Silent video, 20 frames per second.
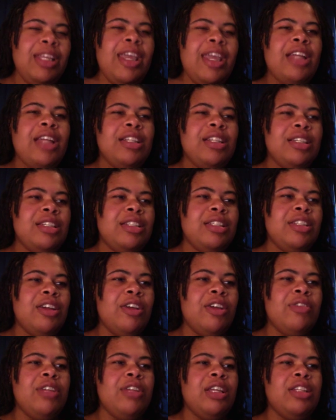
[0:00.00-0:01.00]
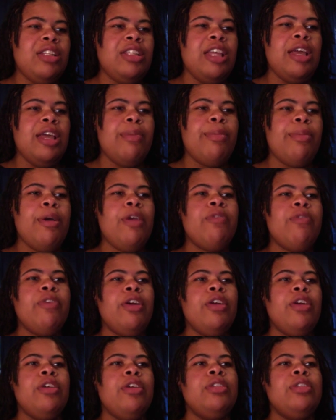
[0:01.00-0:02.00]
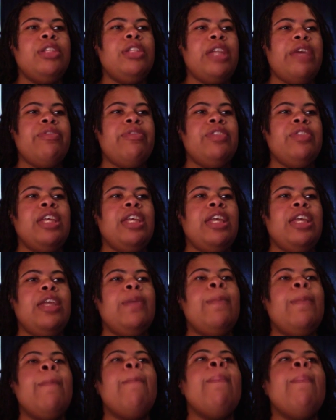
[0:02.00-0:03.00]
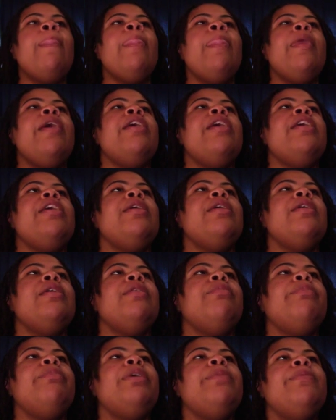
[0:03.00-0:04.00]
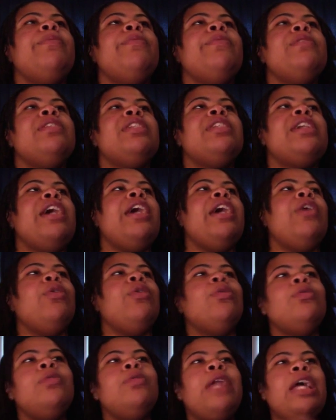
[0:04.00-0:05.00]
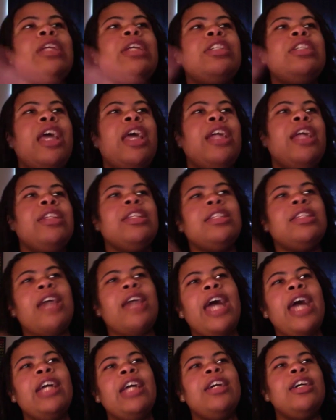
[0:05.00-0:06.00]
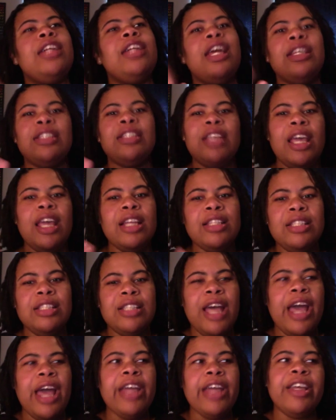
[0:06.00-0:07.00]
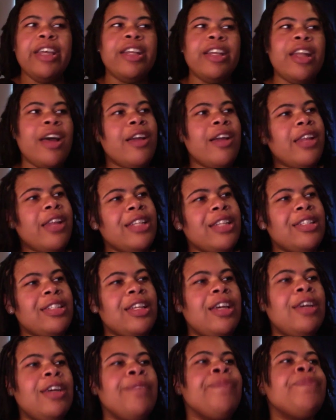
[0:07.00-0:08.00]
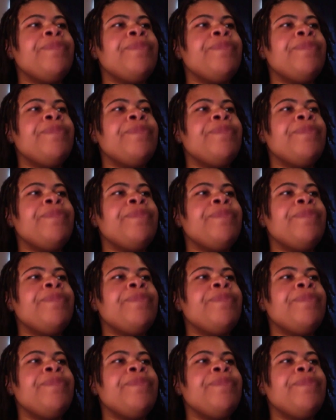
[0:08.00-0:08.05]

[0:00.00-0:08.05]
had this shirt that said Pervert 17. And people was like, oh, that shade to Tiger, that shade to Tiger, and all that stuff.